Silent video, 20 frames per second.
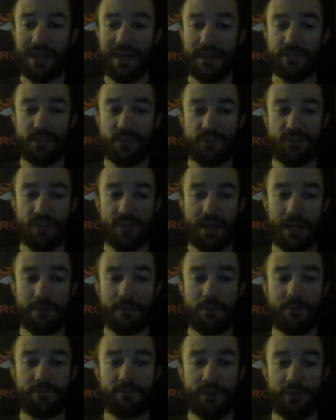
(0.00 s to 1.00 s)
at the
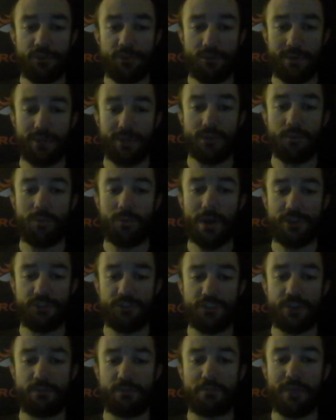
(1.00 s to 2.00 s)
time of entering the
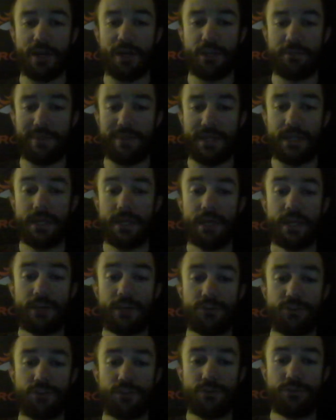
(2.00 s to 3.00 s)
Washington Monument
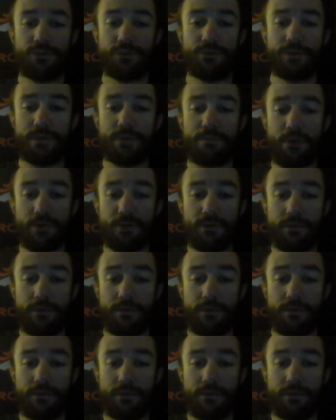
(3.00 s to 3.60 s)
due to the